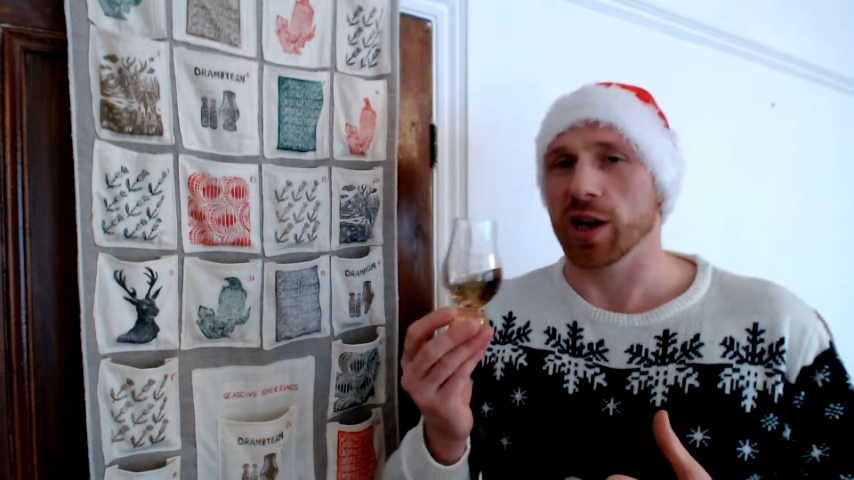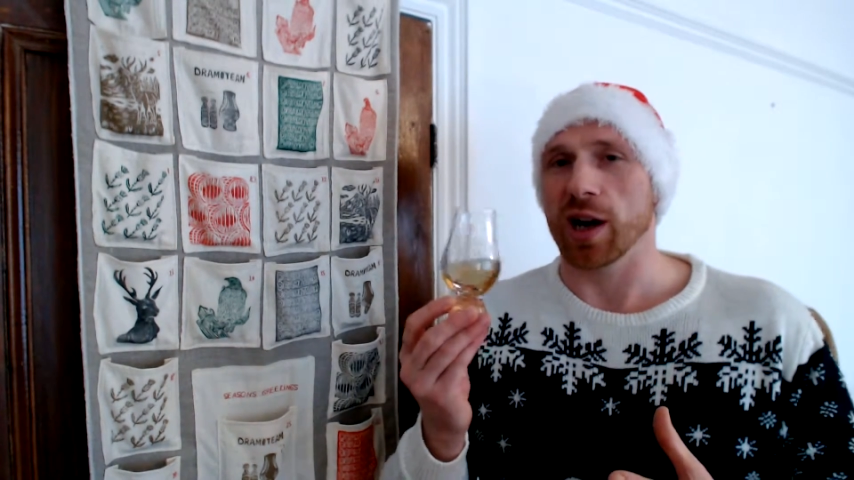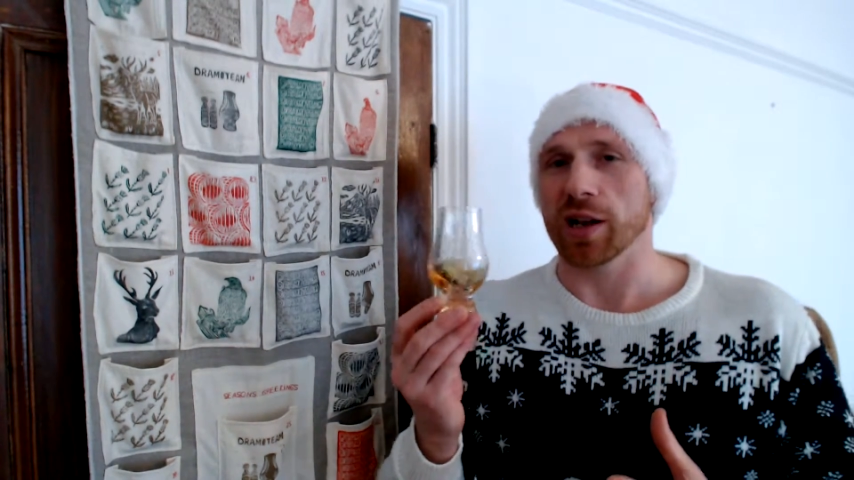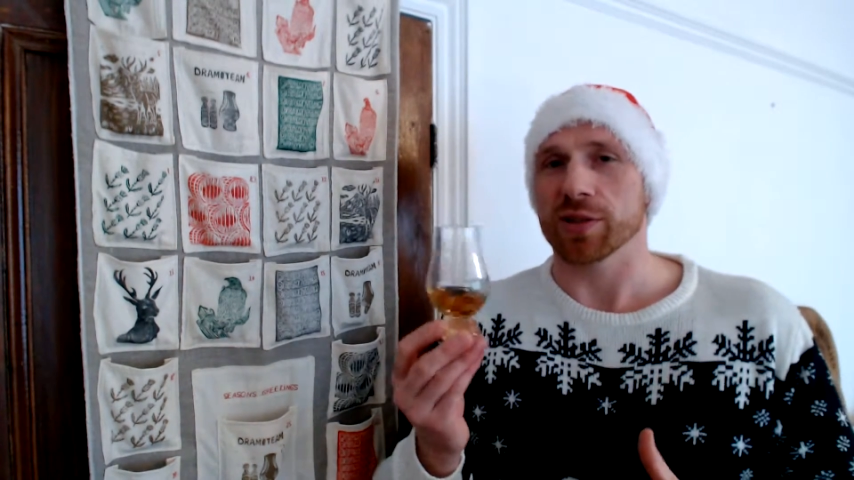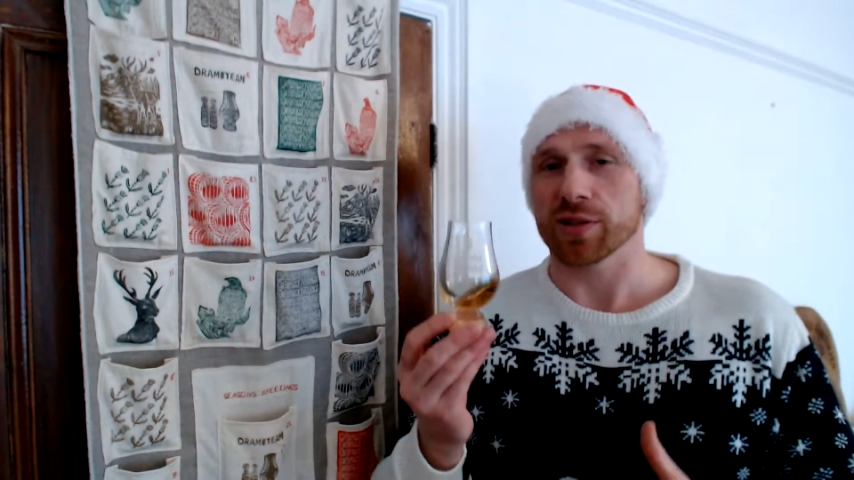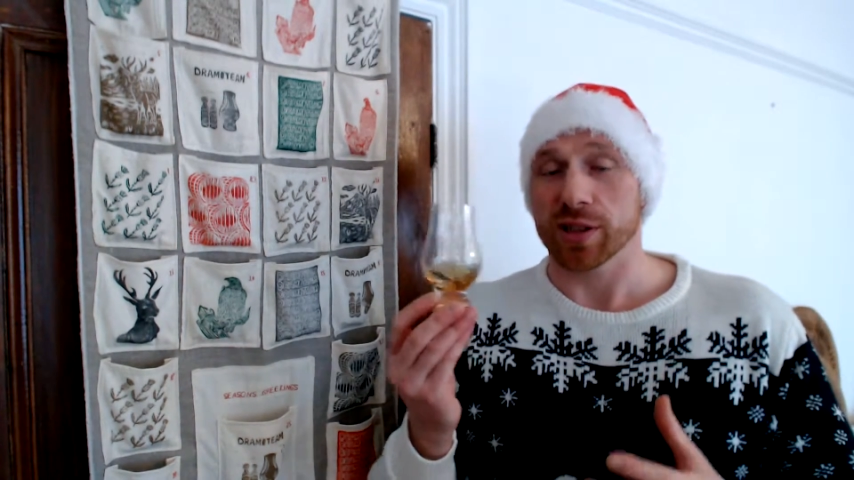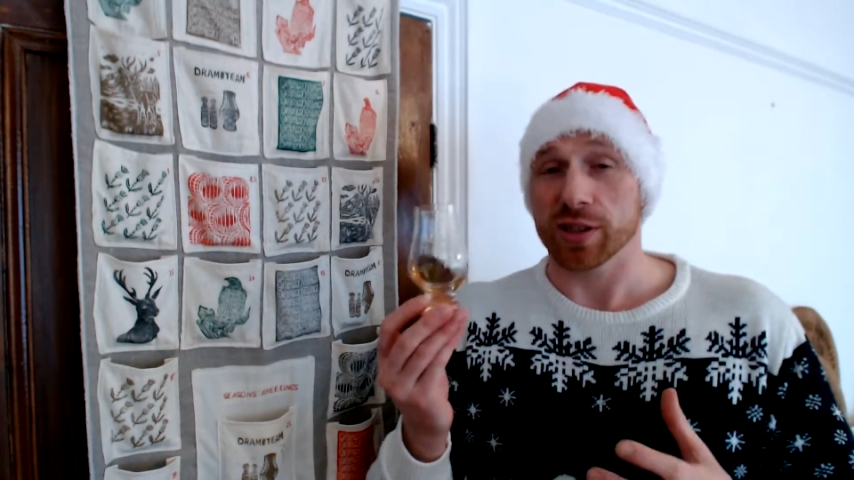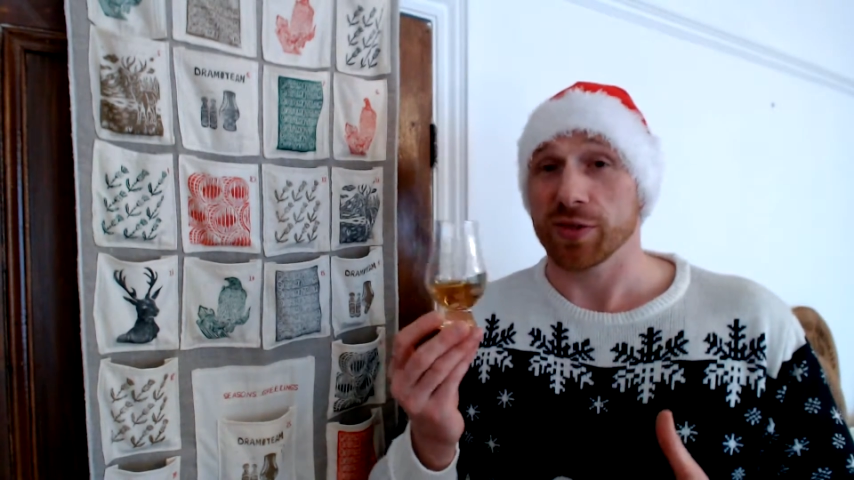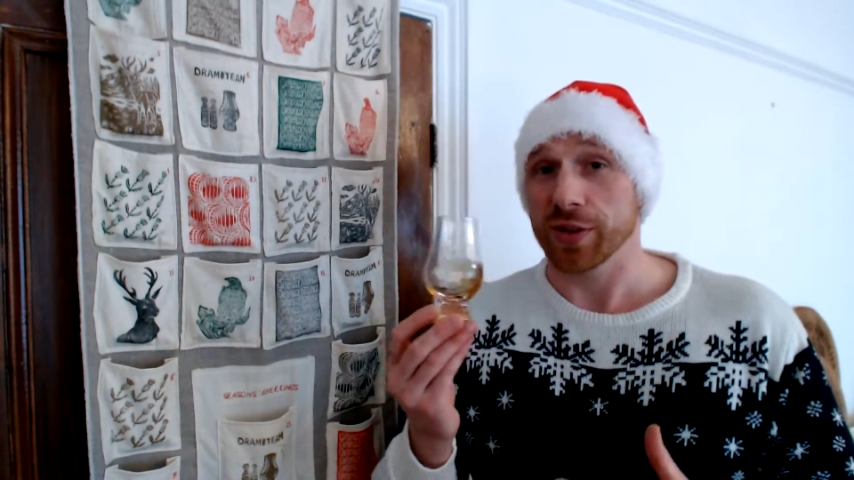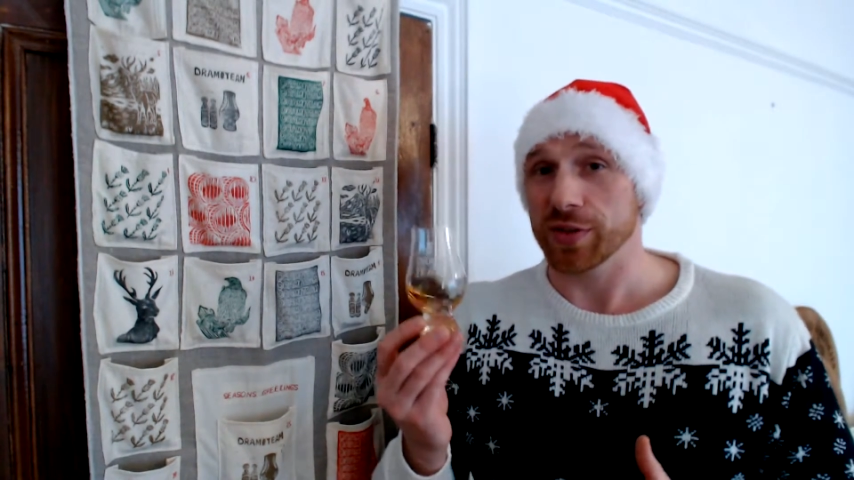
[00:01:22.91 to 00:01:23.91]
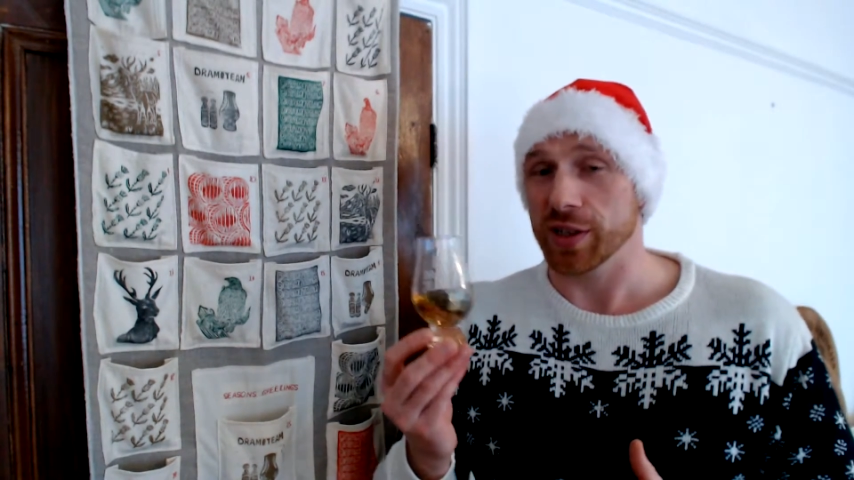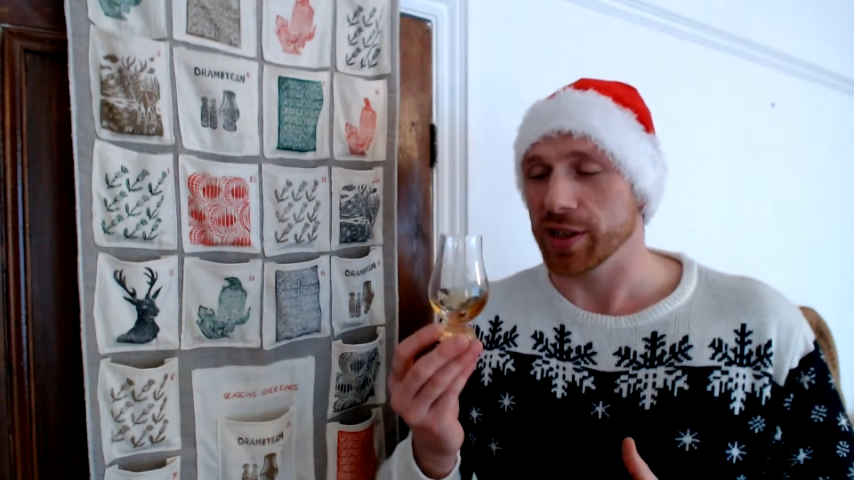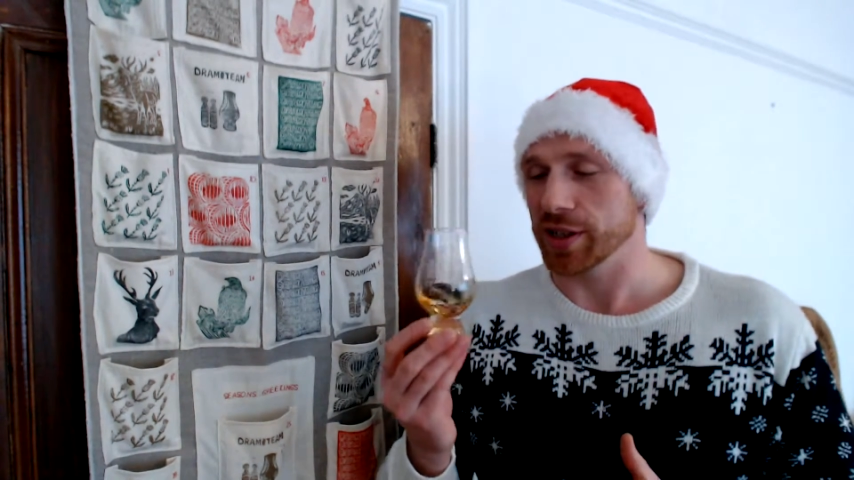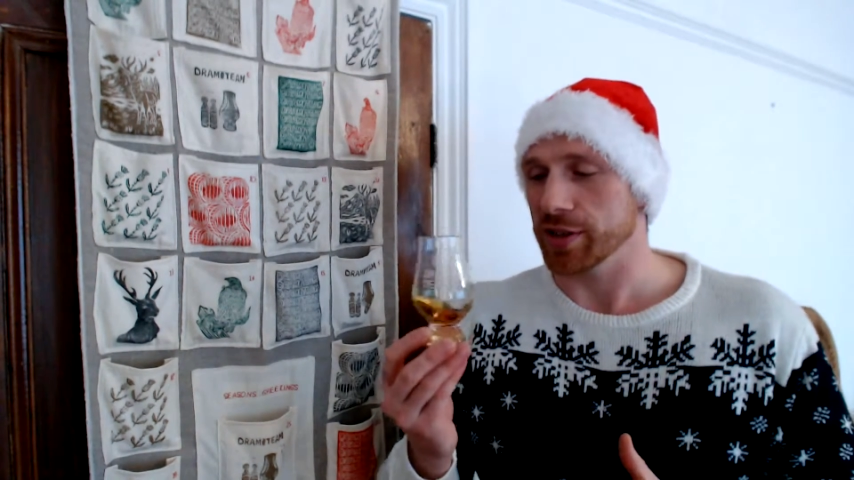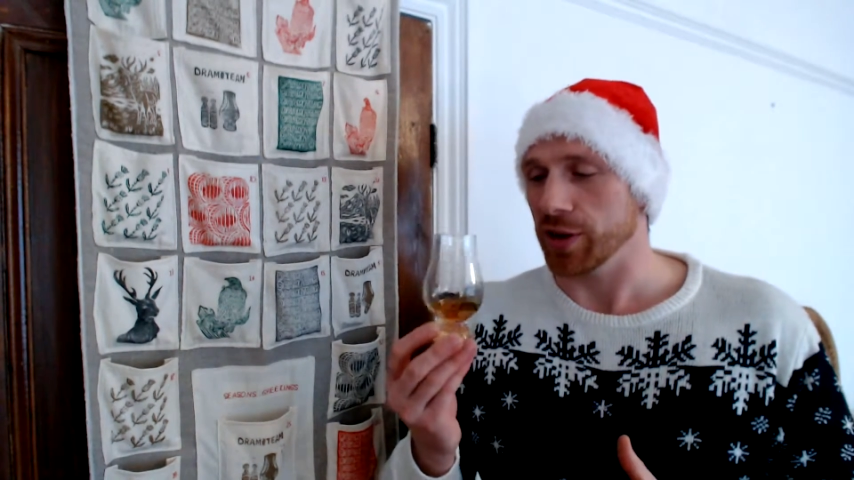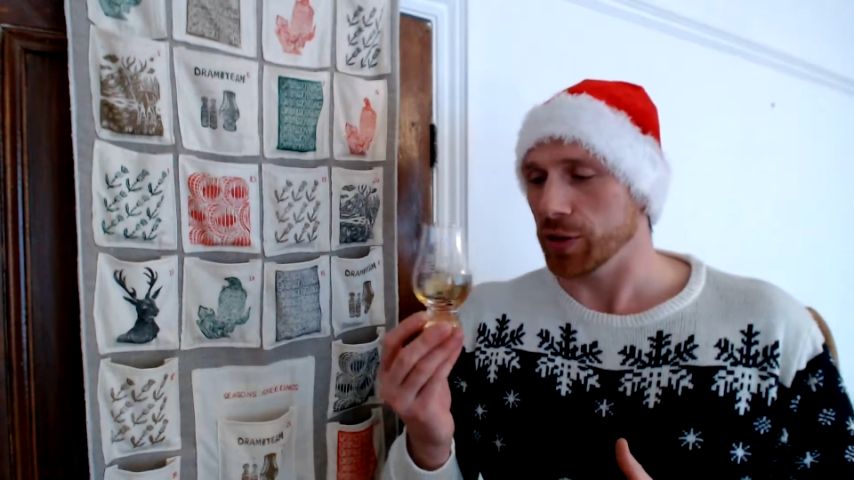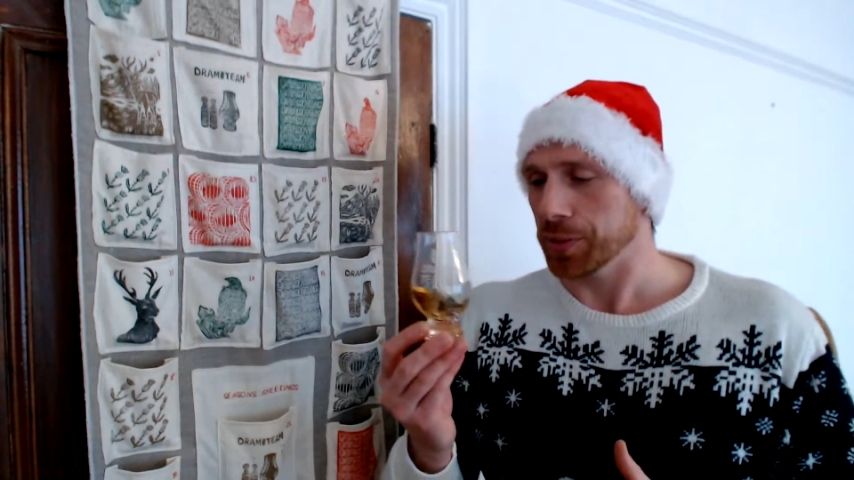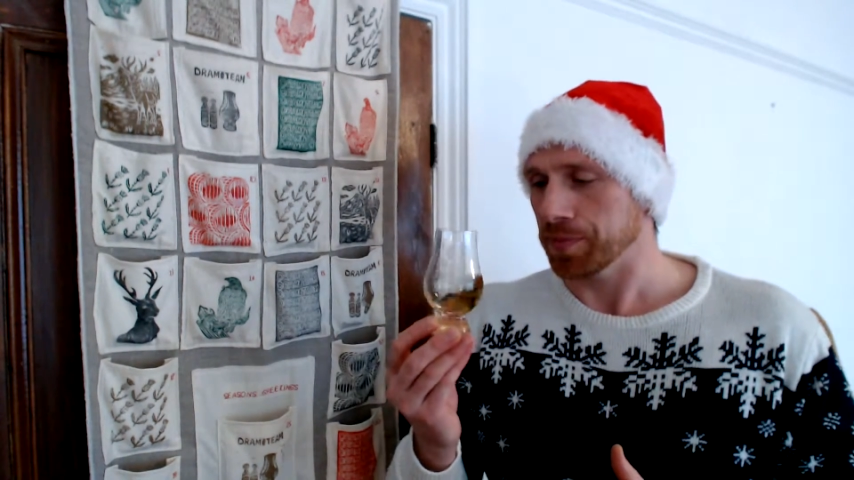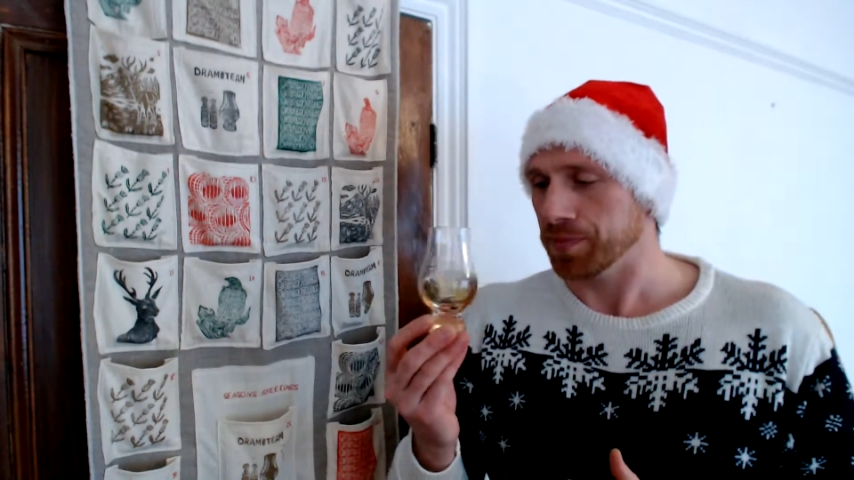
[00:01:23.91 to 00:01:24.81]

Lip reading: Islands and it's 15 years old.